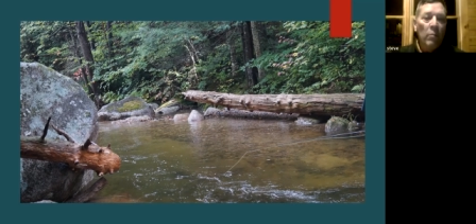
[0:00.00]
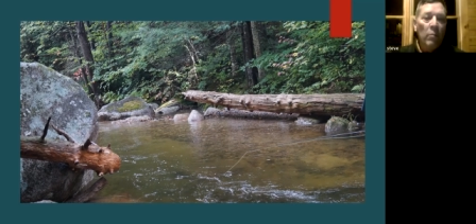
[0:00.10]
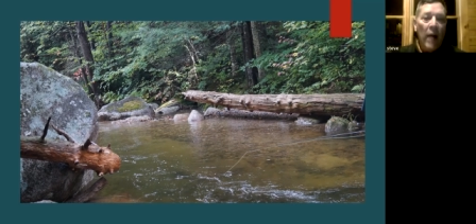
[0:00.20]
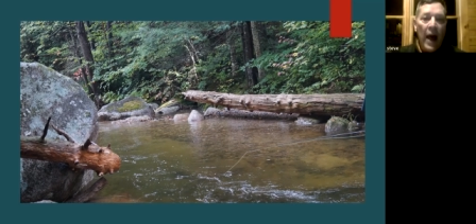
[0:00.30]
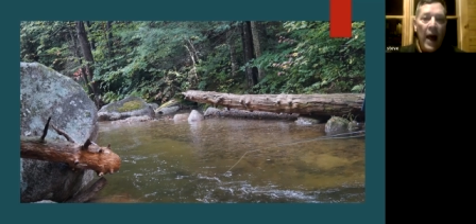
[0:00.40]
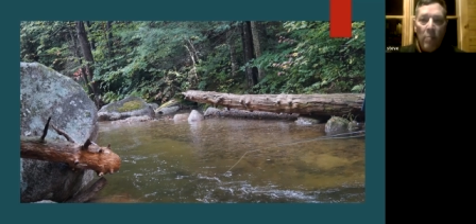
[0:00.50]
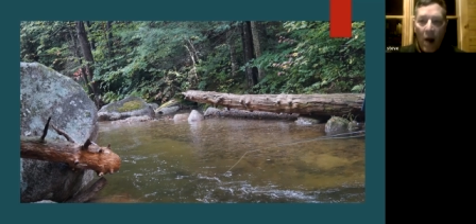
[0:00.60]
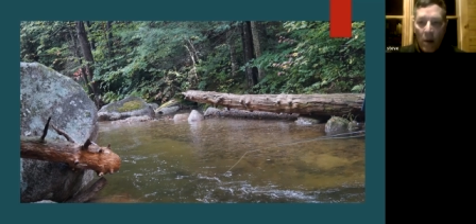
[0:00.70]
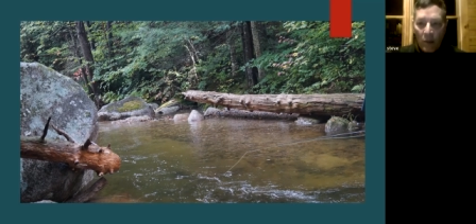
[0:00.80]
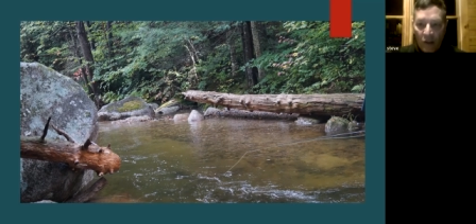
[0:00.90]
buy
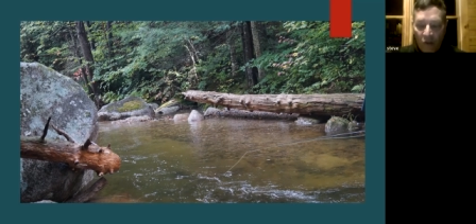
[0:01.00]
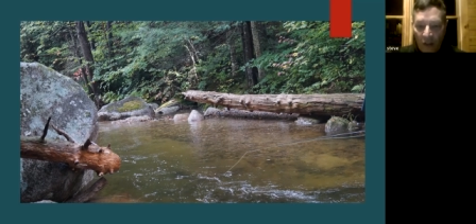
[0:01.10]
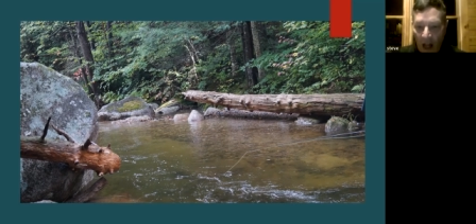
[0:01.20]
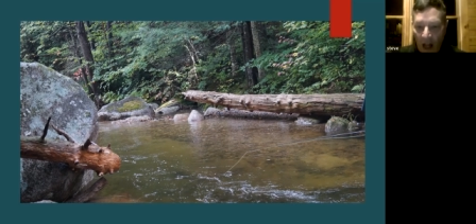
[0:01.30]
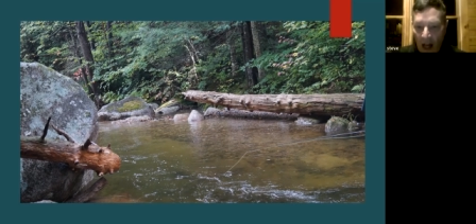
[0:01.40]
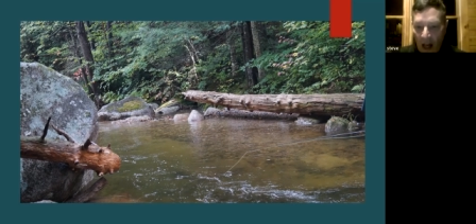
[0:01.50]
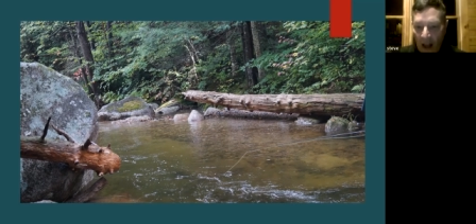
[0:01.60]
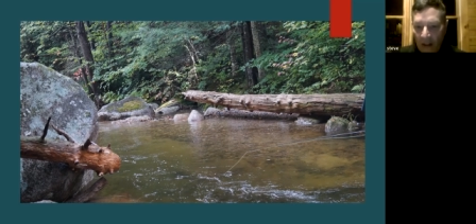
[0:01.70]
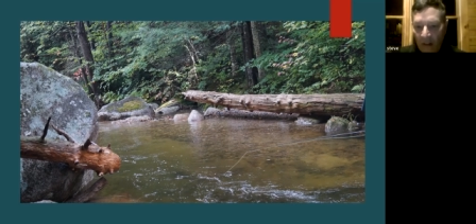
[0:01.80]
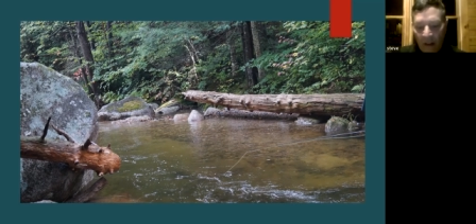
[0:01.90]
barbless
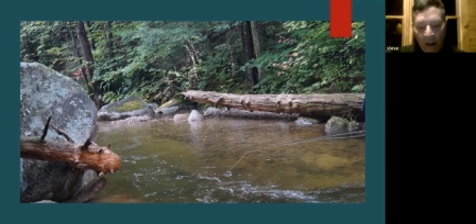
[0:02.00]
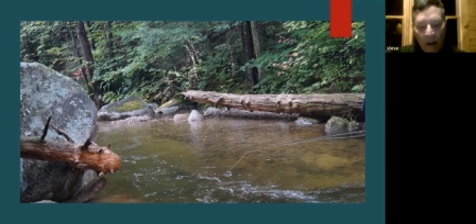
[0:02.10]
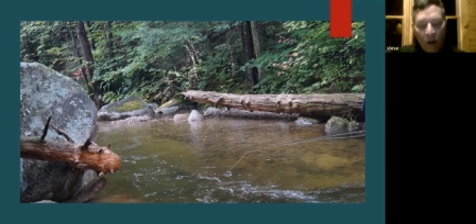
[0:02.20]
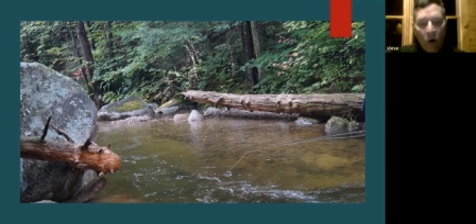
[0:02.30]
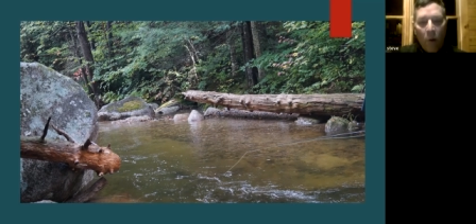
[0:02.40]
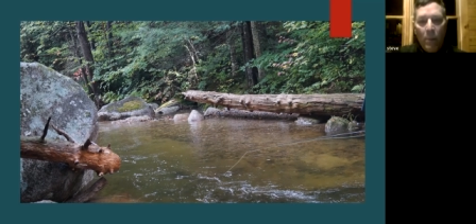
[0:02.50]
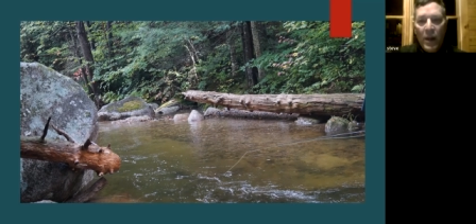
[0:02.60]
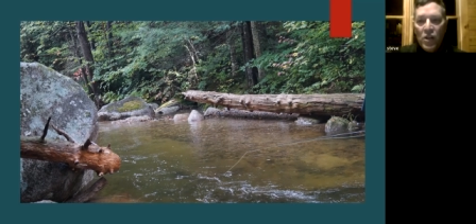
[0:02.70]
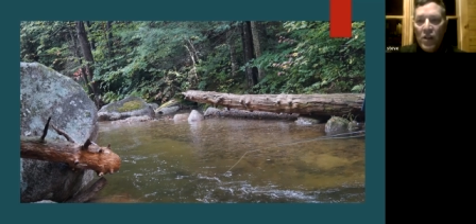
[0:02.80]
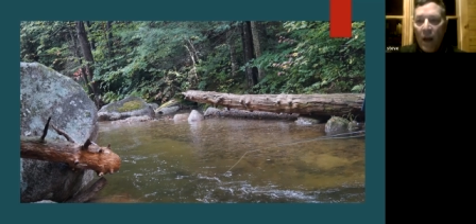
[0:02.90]
flies, or
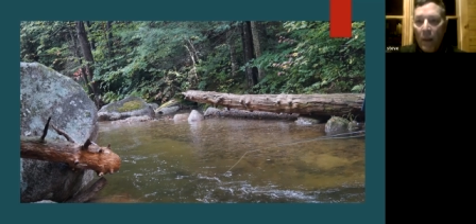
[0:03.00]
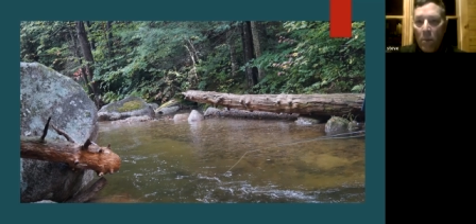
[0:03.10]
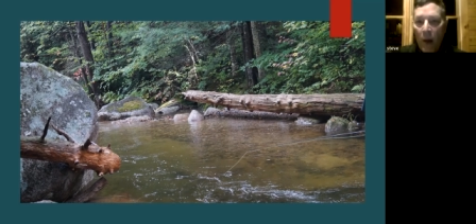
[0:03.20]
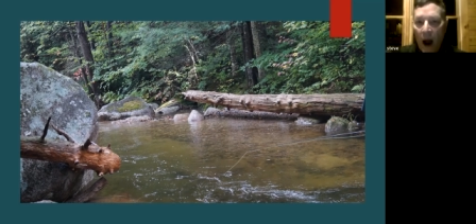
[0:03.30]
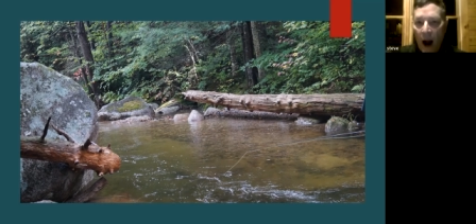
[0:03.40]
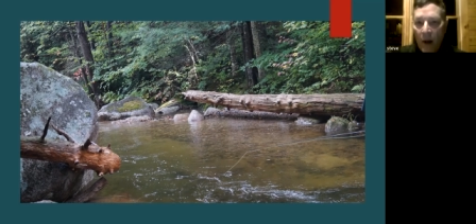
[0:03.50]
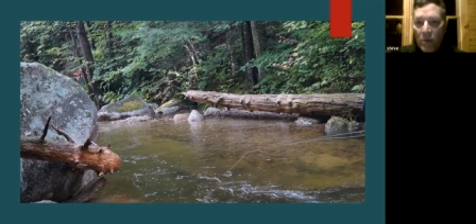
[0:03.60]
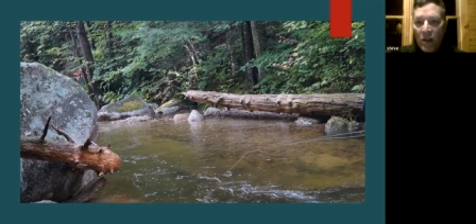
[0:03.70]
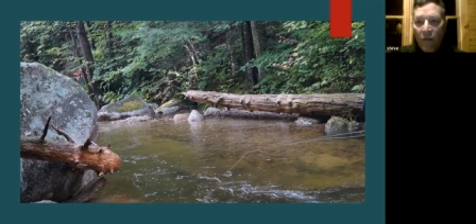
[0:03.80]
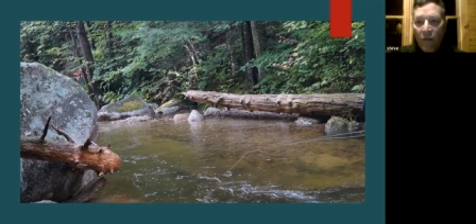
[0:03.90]
pinch down the
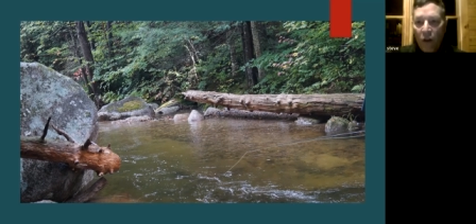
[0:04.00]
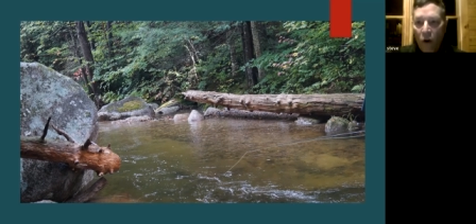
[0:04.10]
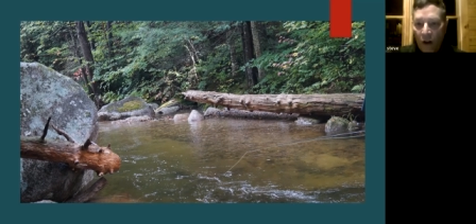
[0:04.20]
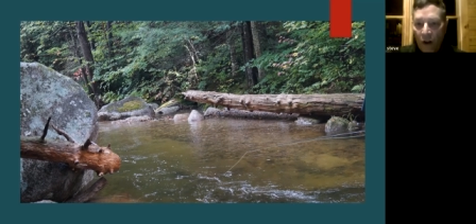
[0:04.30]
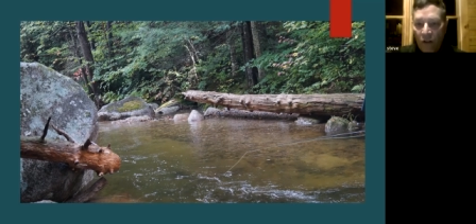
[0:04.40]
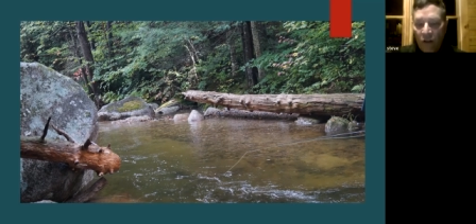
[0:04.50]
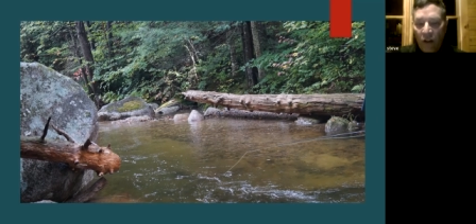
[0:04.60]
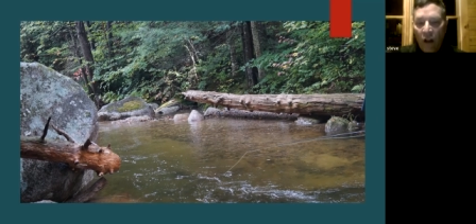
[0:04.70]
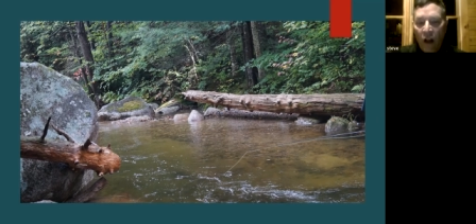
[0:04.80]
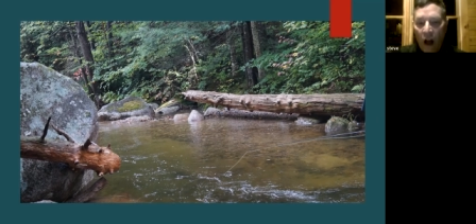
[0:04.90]
barbs of the hooks
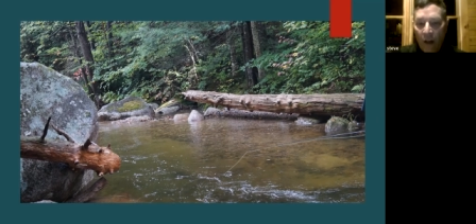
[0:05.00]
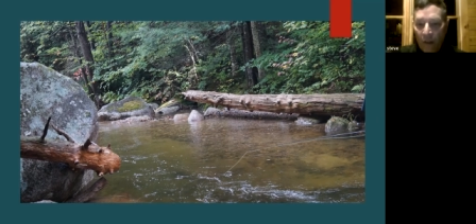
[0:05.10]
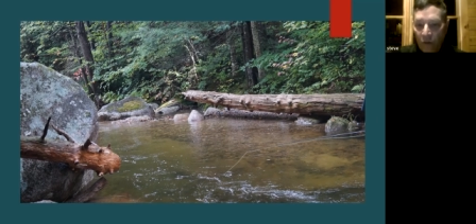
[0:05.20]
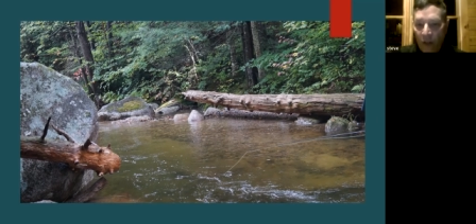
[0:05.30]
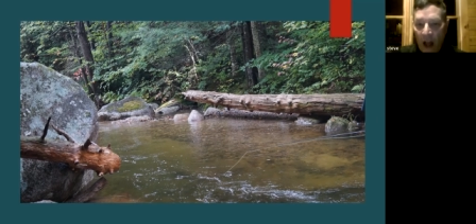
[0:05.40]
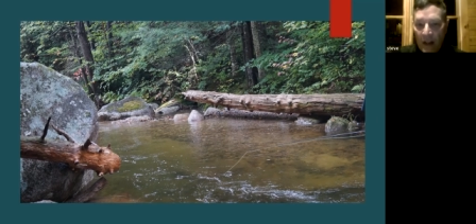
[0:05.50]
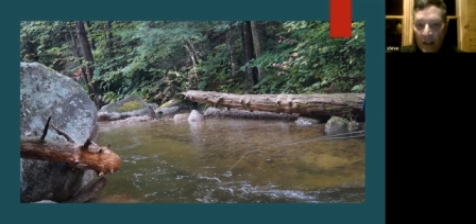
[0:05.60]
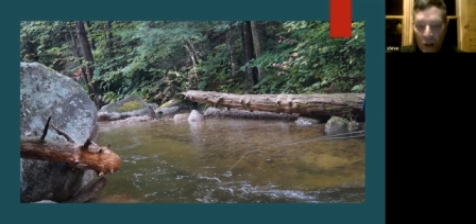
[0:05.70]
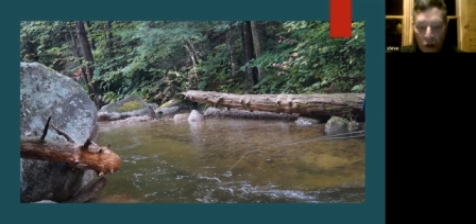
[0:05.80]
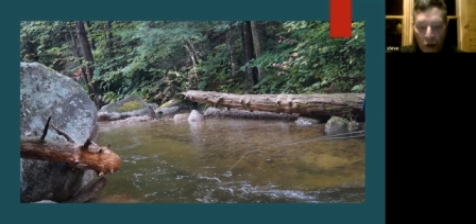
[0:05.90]
on the flies
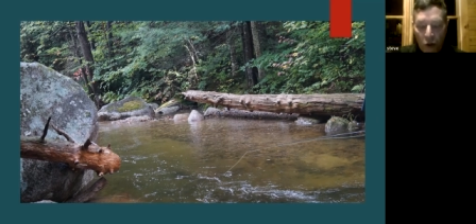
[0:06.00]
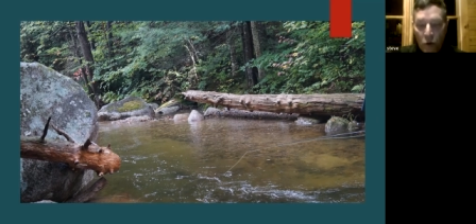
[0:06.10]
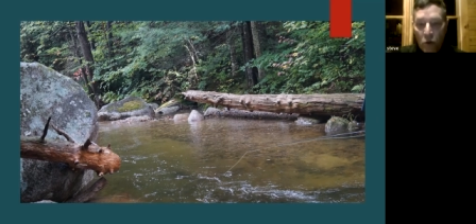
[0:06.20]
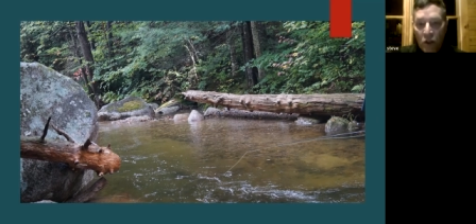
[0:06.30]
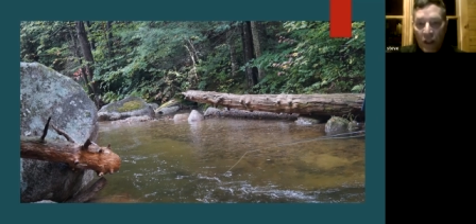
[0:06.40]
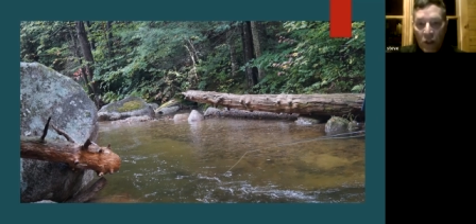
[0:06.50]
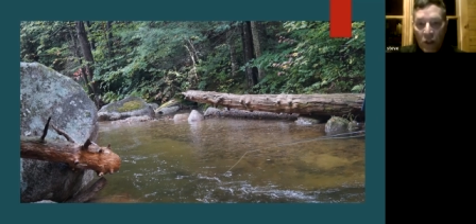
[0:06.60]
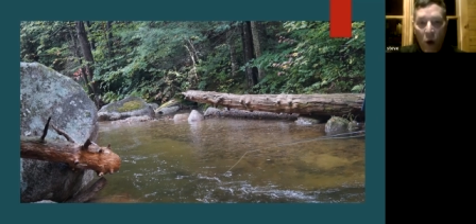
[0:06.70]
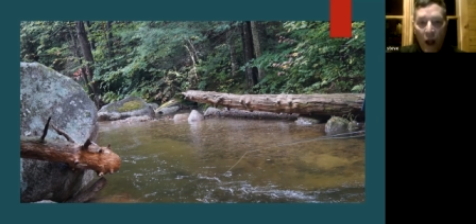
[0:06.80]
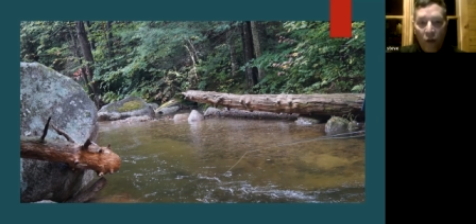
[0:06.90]
that you use in these
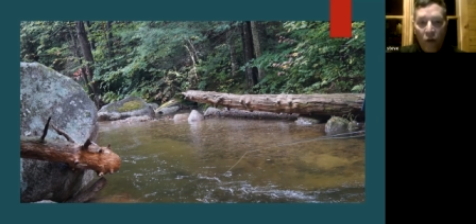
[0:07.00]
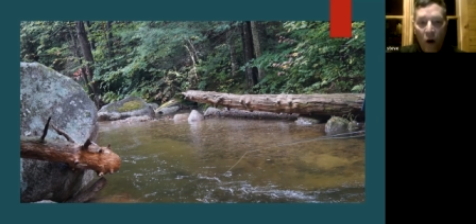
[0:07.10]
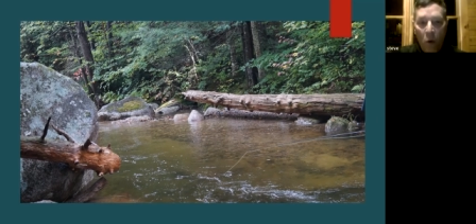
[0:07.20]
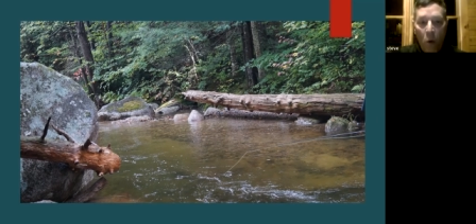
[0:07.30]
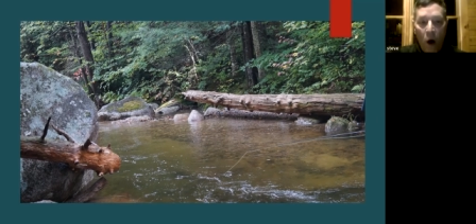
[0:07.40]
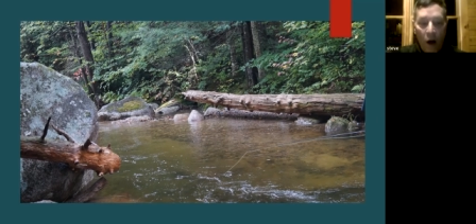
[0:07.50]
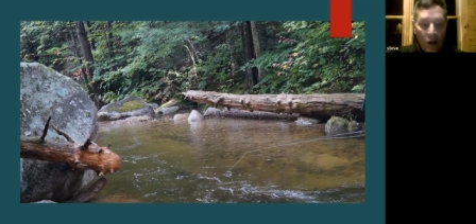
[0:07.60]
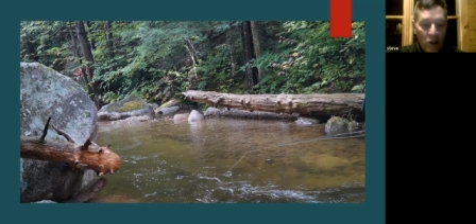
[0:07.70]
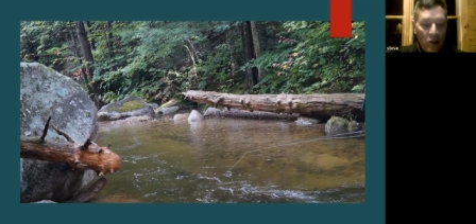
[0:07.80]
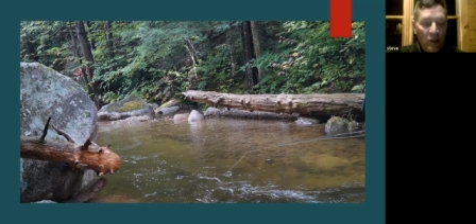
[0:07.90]
wild trout
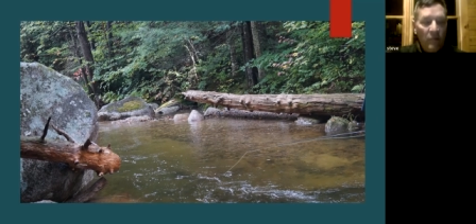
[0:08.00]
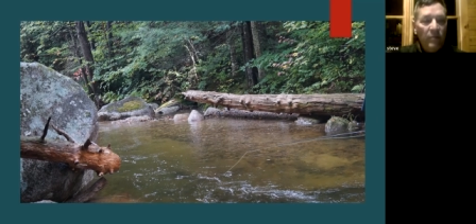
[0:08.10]
waters.